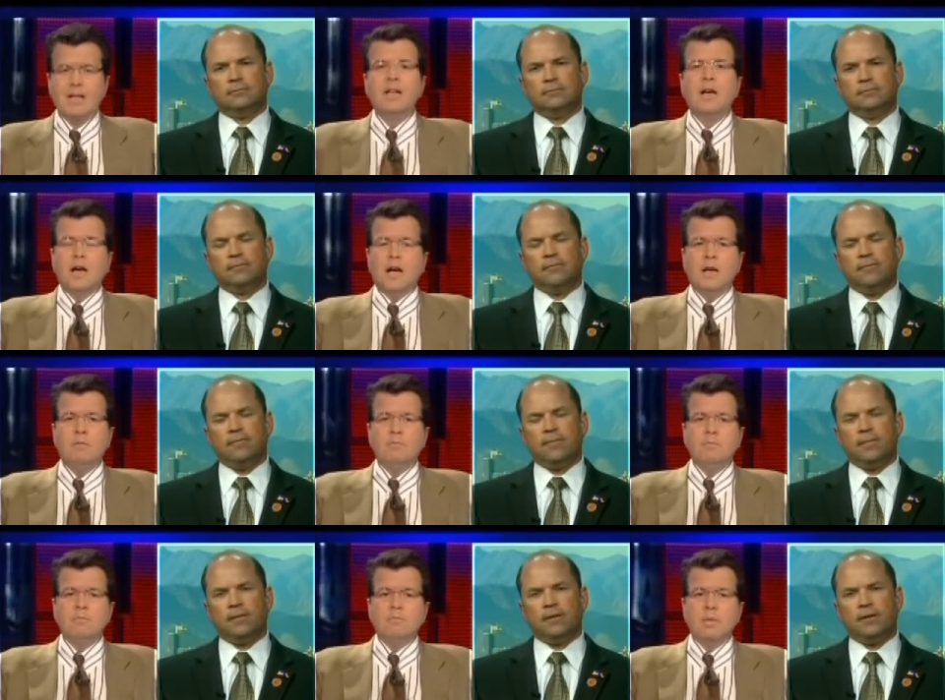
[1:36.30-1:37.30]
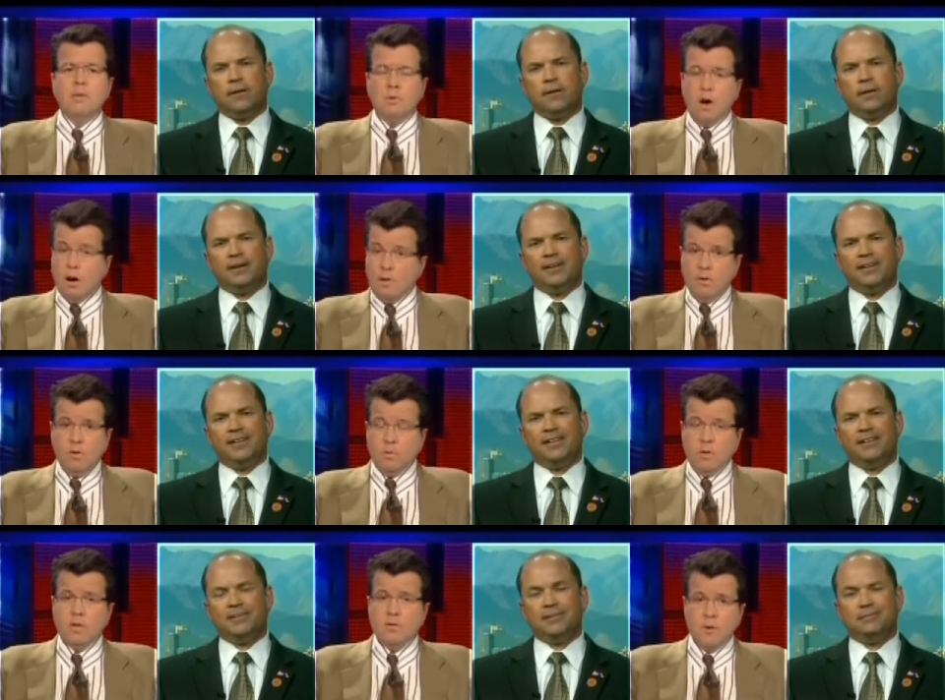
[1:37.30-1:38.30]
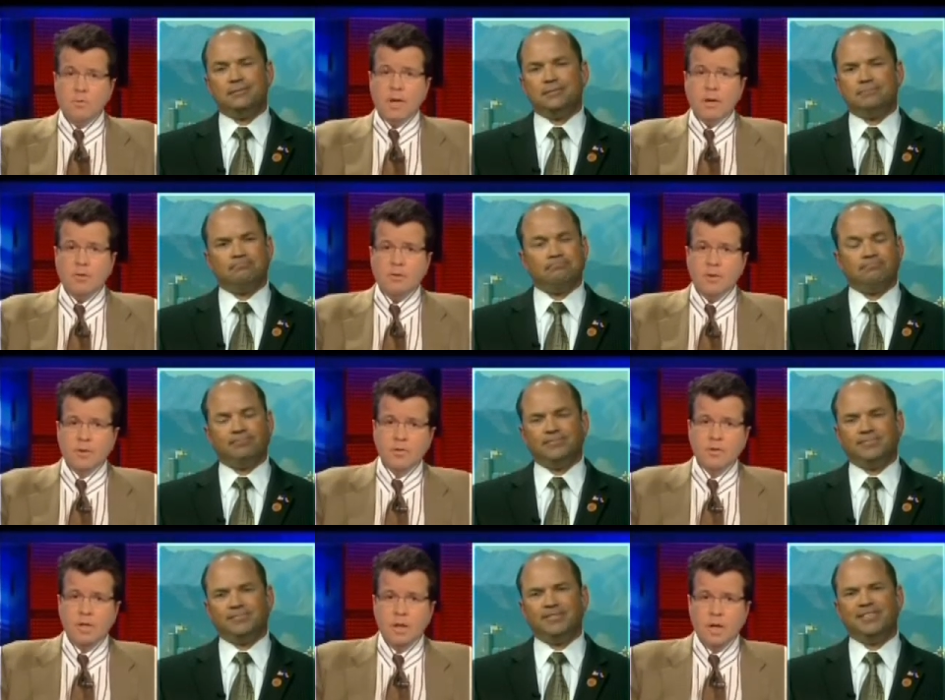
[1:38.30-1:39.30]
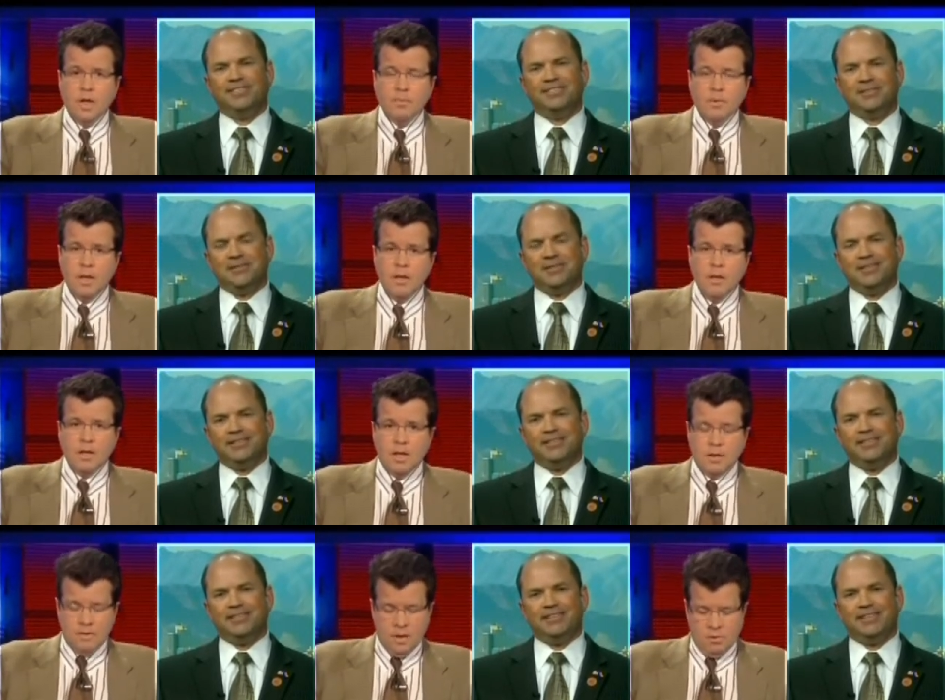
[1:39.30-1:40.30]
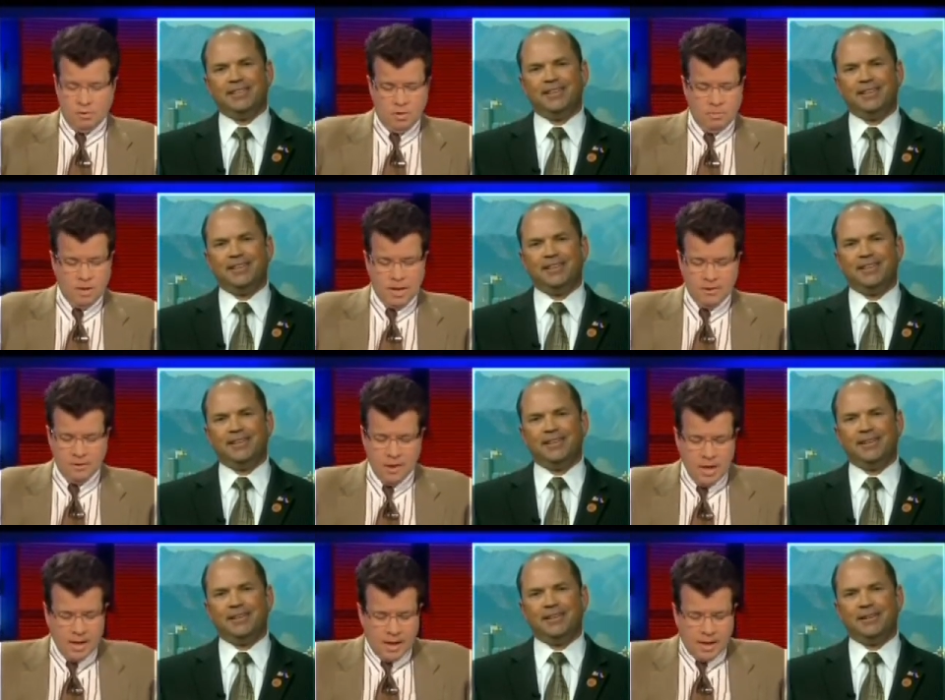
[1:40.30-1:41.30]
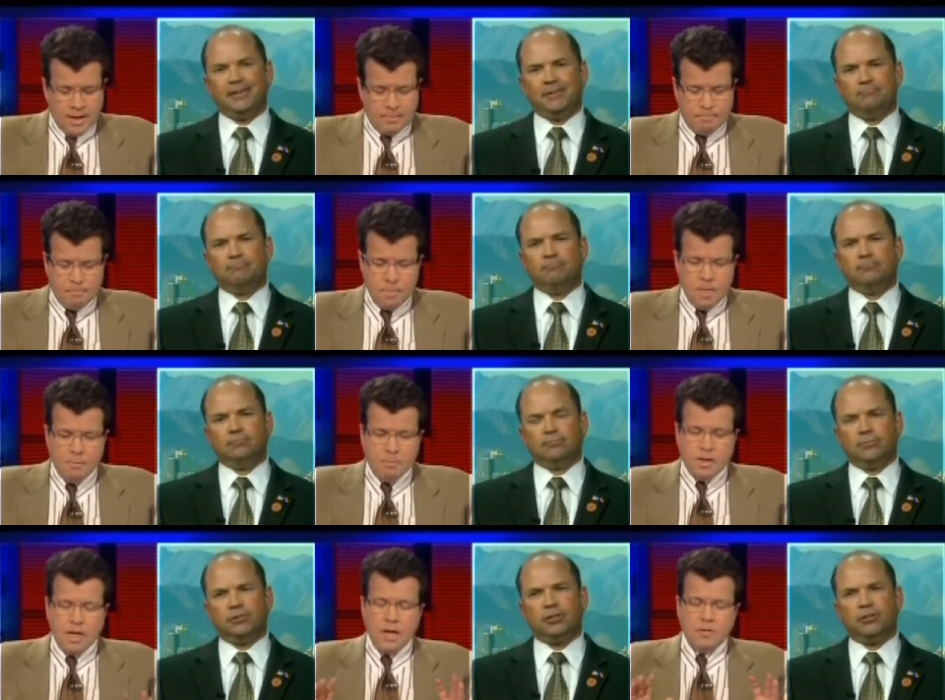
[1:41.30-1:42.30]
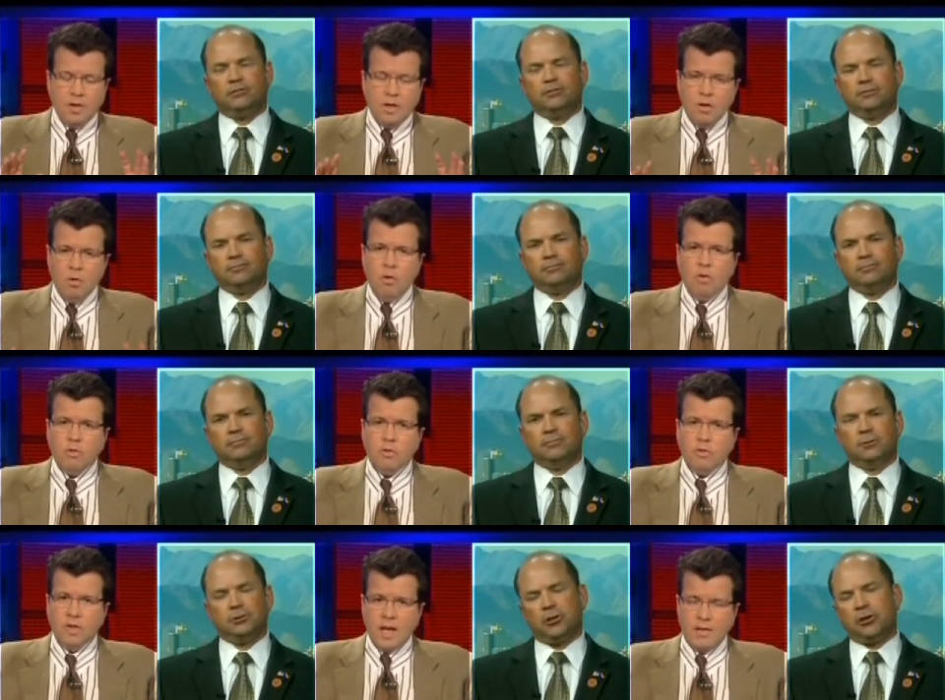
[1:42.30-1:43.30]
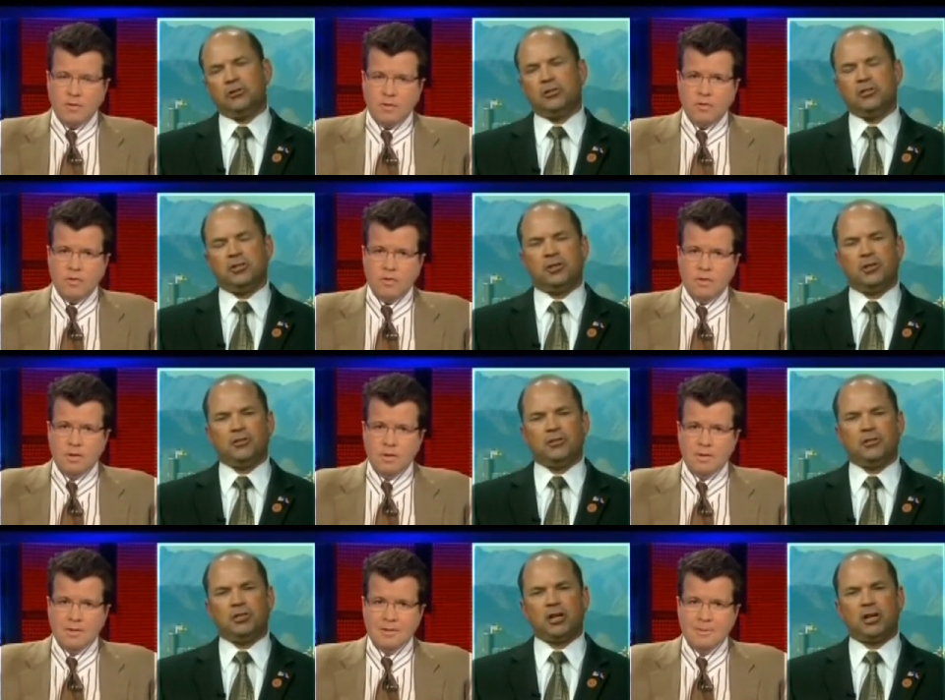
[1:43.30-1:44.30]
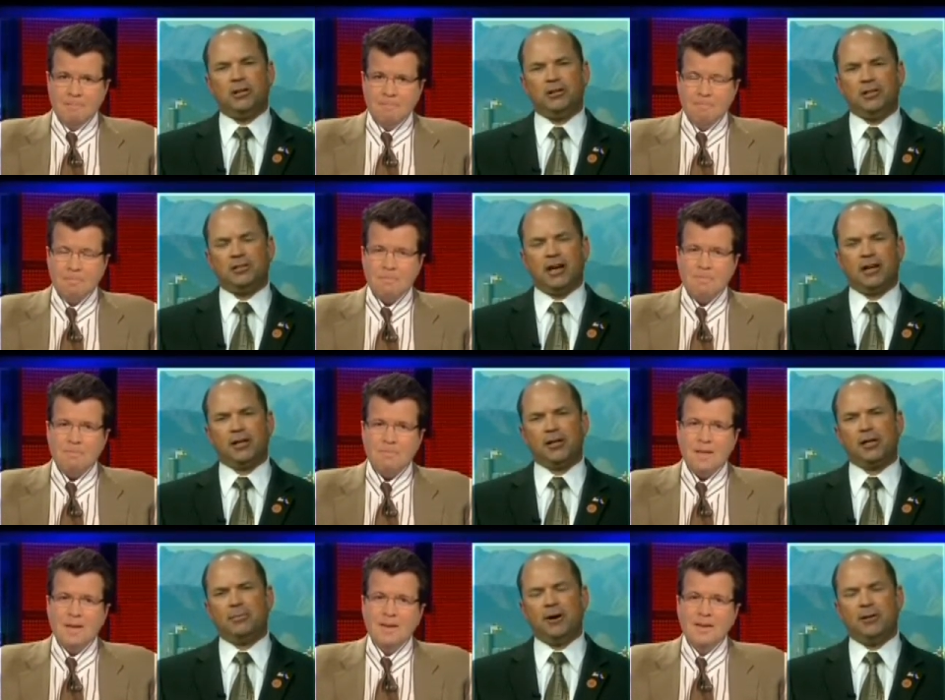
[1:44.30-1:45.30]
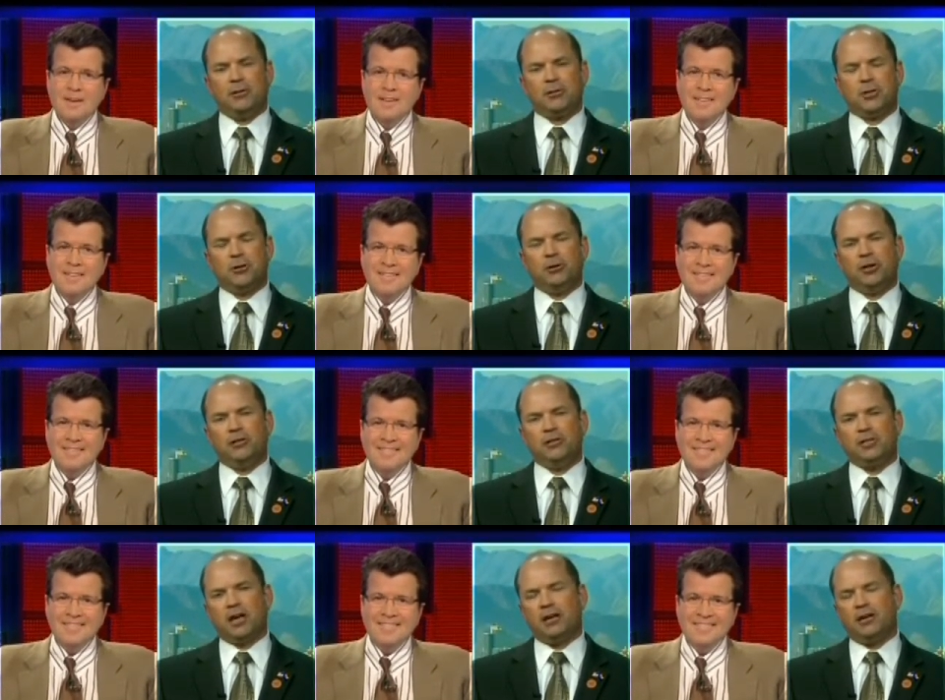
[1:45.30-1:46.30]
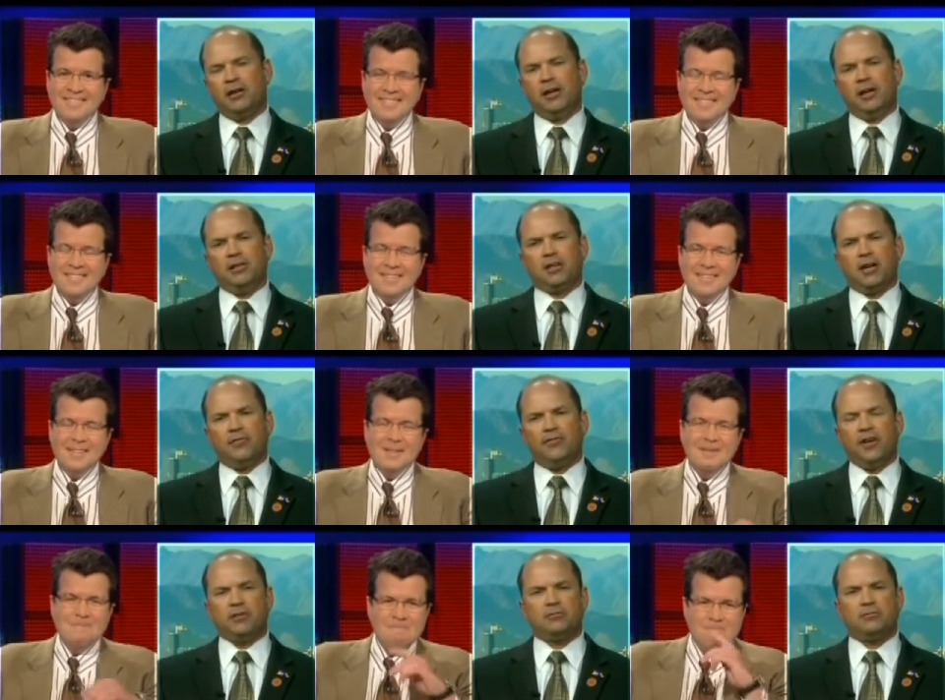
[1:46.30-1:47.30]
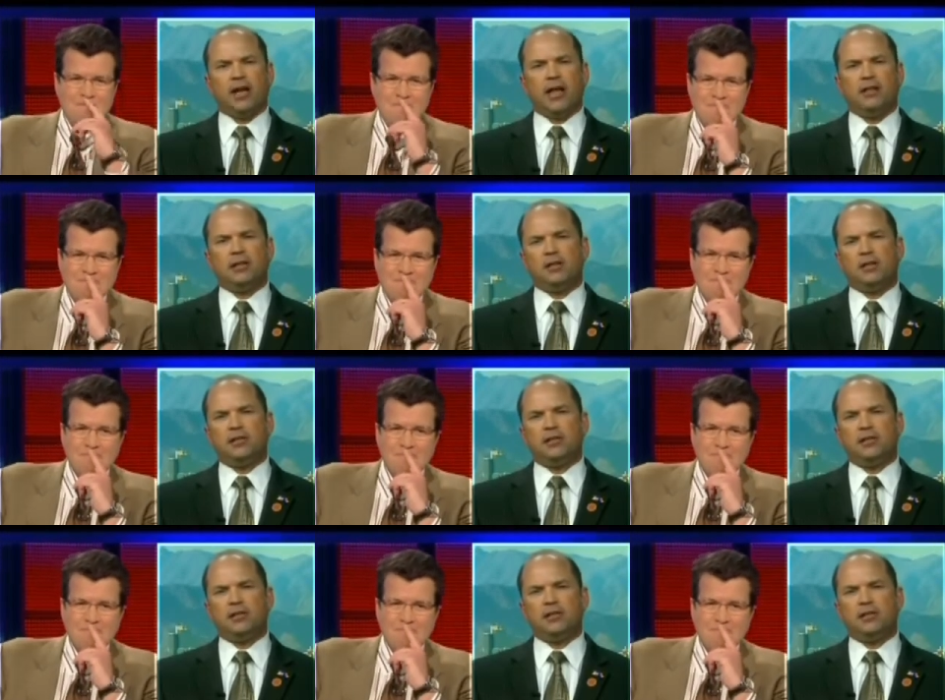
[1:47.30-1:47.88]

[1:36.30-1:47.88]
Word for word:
Speaker 1: Uh, but ours is one of the few microphones um, he did not venture to pass. Uh,
Speaker 2: But is sure. it your sense? Because sure, he's, he's a chicken. He's not going to come on your show, Neil. He's got to he's got to face the reality that